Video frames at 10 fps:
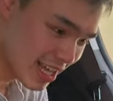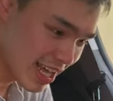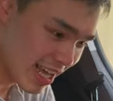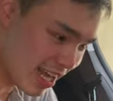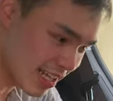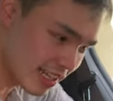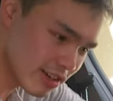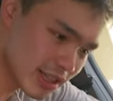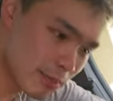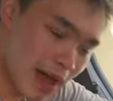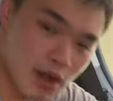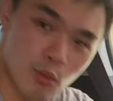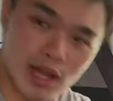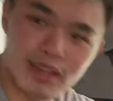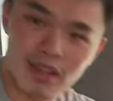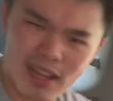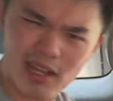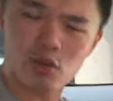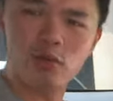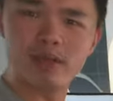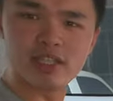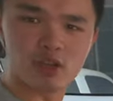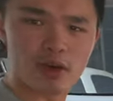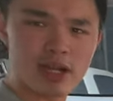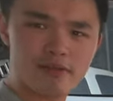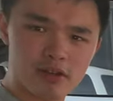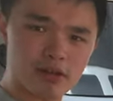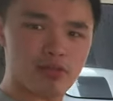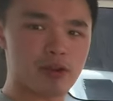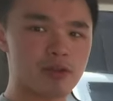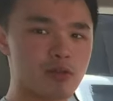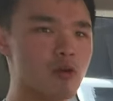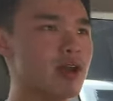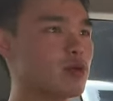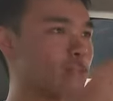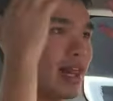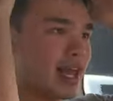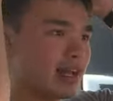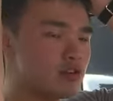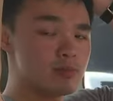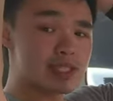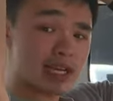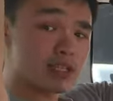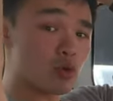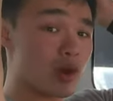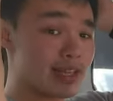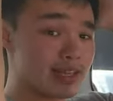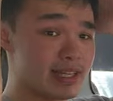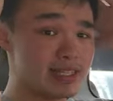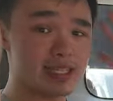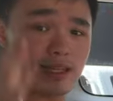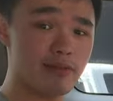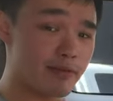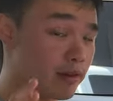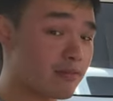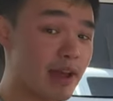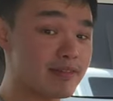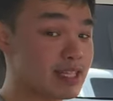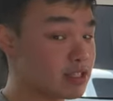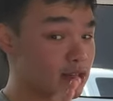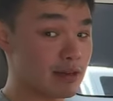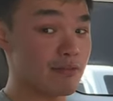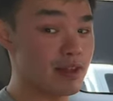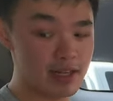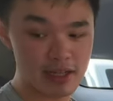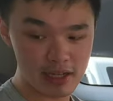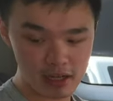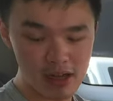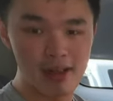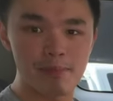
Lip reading: And here at the back, while the legroom is great for the third row, and while headroom is actually quite decent, even if you're 5'6", you're gonna fit in here.